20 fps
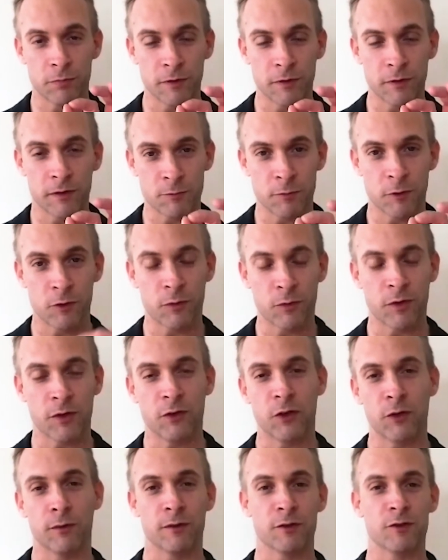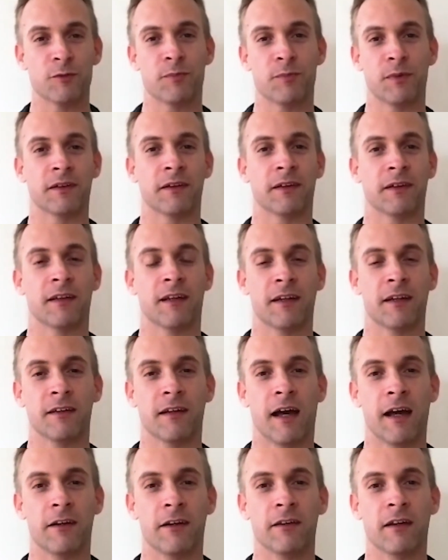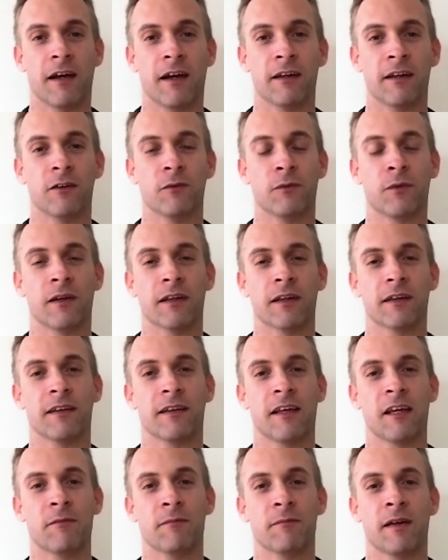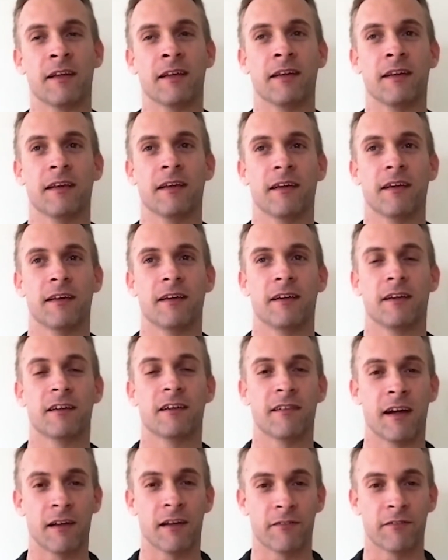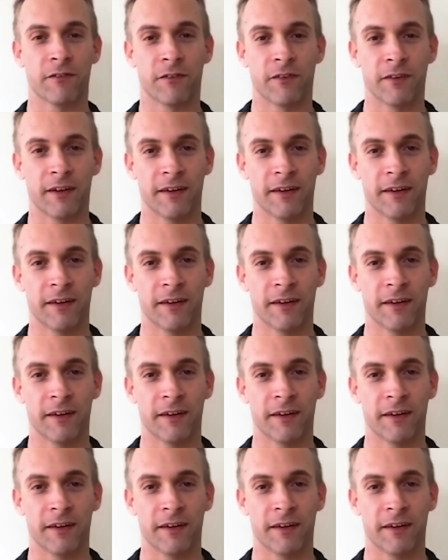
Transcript: between you and Spirit. I don't want to claim any credit for it.